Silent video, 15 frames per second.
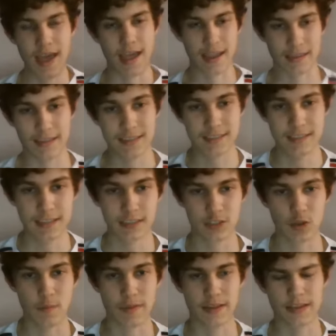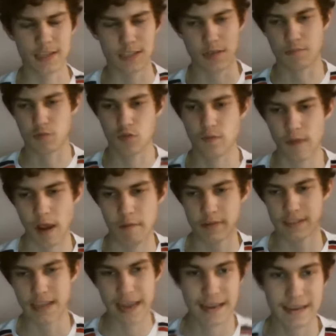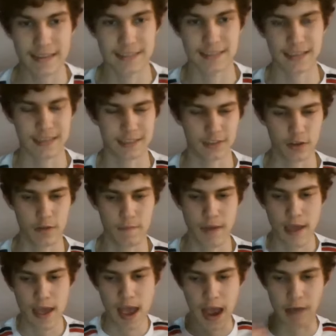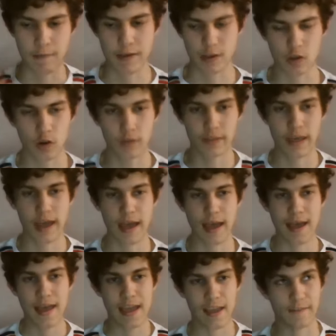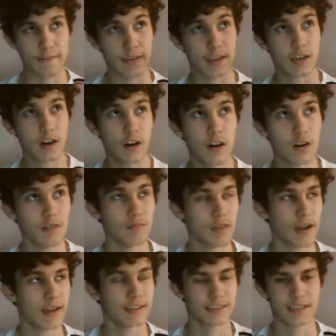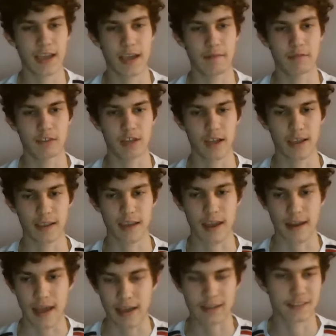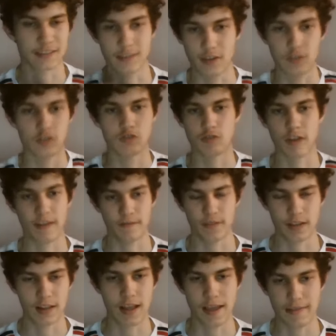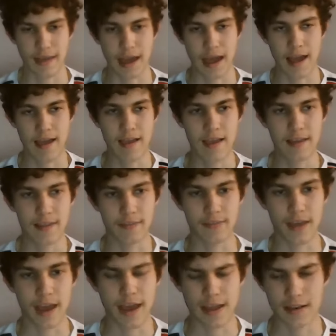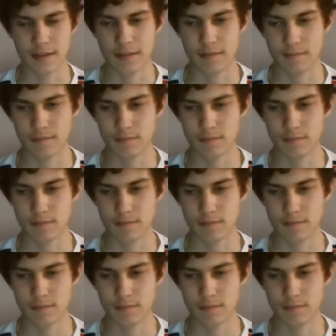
in his system. He needs to prove how it's in his system, how it got there. If he can't, like, say it was like an accident or anything like that, then